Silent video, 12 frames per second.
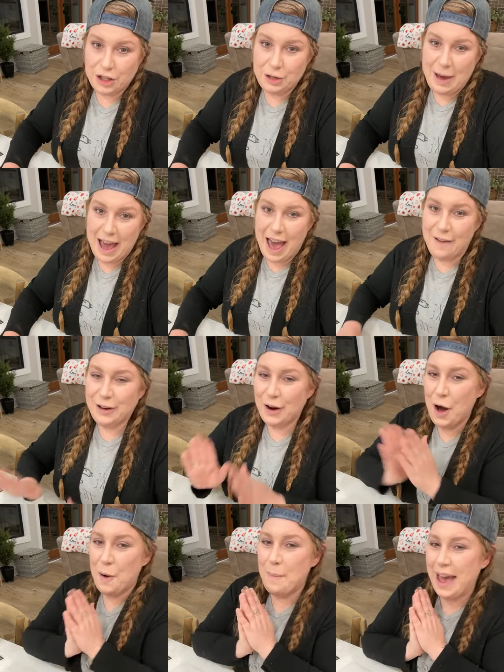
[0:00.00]
You might have
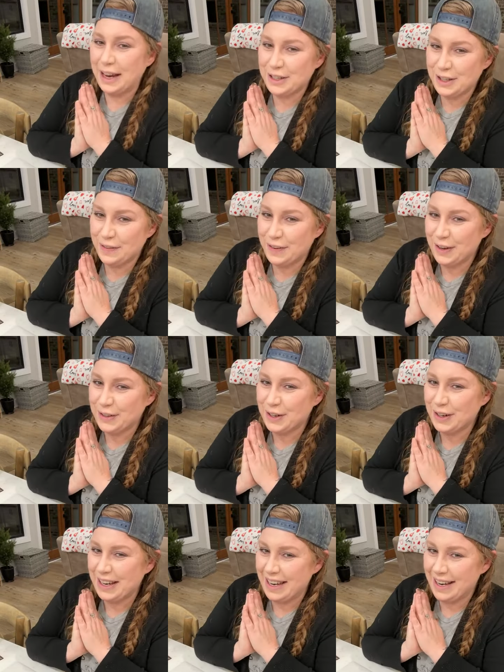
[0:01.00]
your own page in the
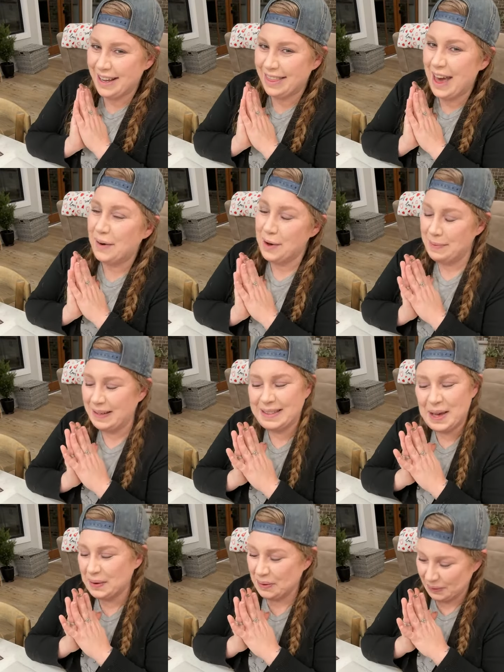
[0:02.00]
future. Edith, that would be
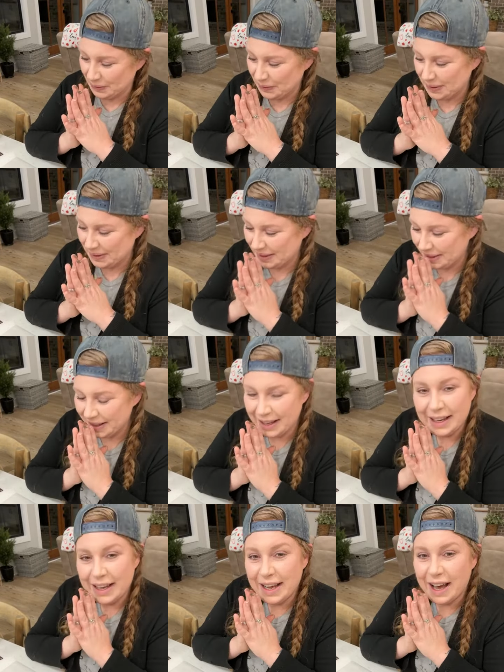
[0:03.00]
so cool.
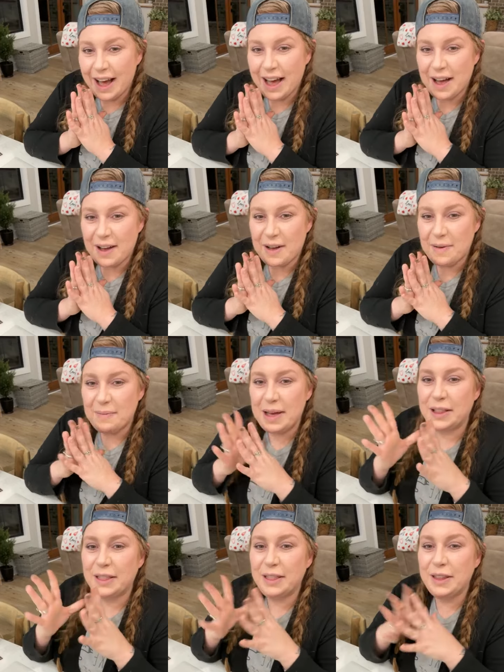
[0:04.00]

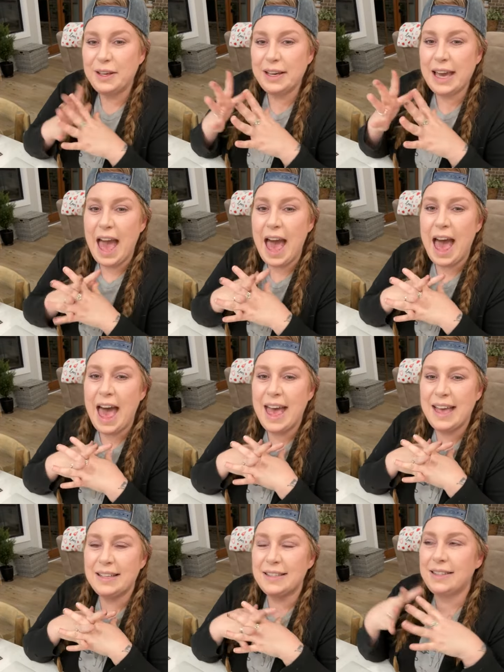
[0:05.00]
Look
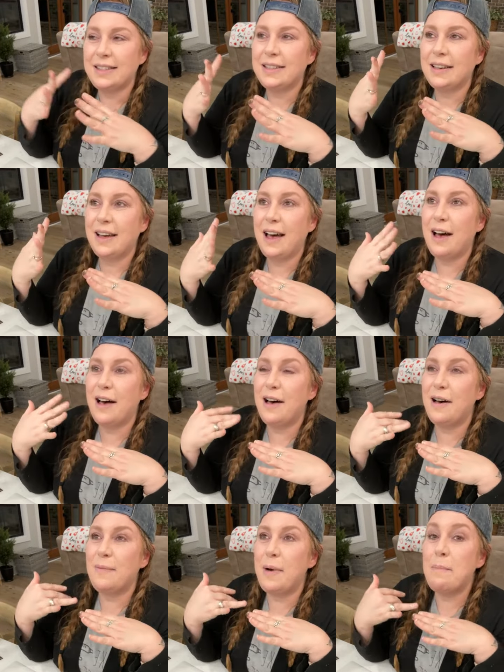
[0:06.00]

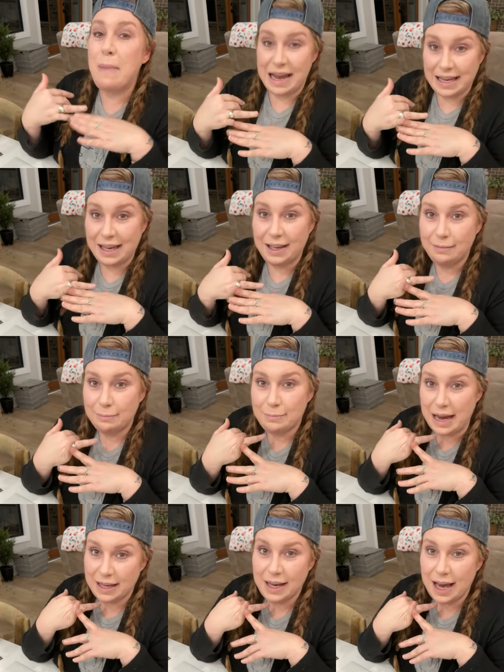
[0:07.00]
at Mikey.
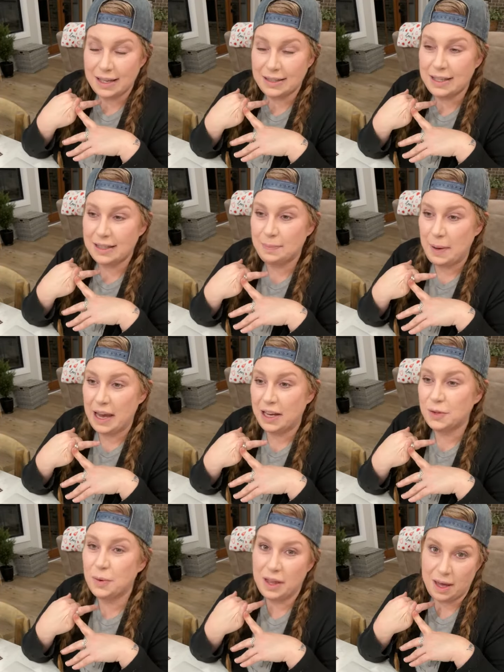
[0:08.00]
Mikey has his
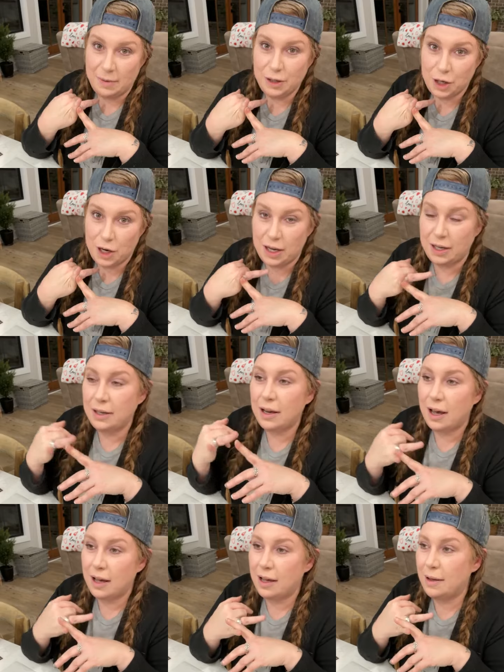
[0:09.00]
page with him and John.
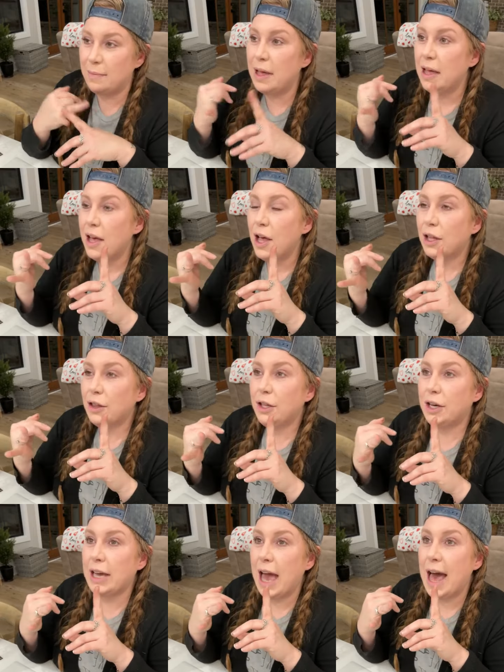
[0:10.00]

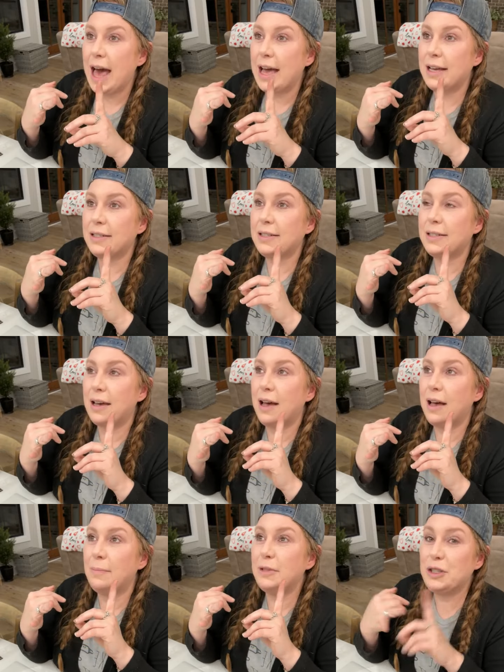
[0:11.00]
Look at
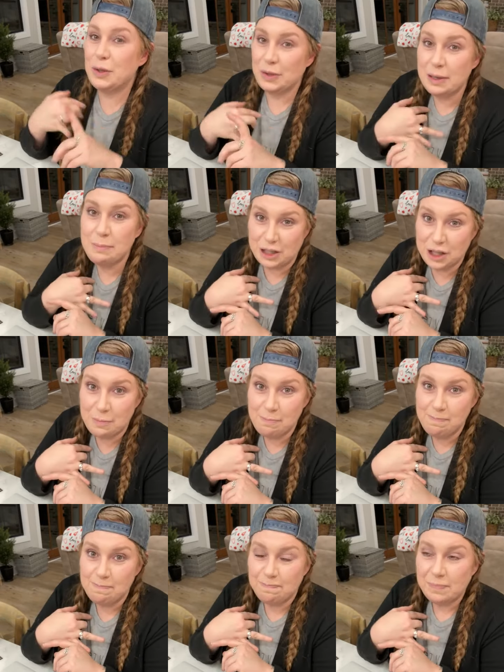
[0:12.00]
Susan
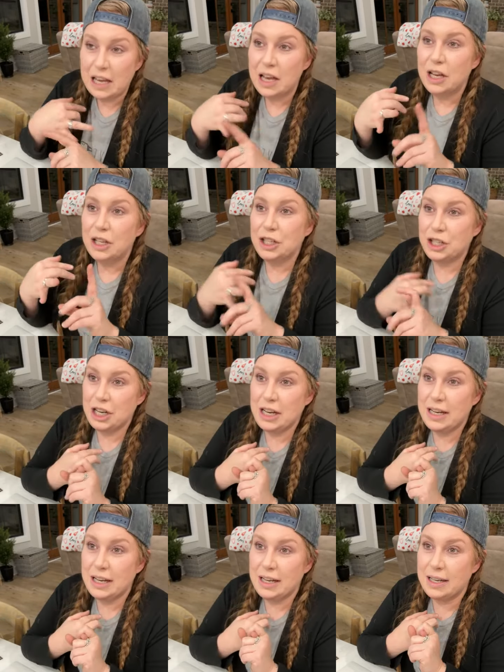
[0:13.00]
Mitchum.
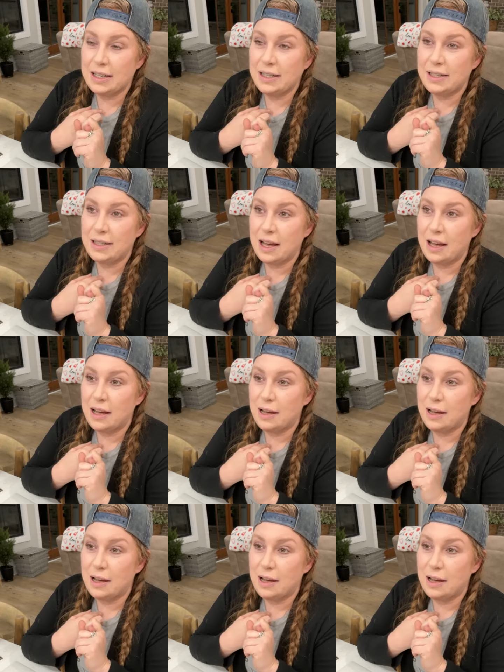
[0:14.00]
She is,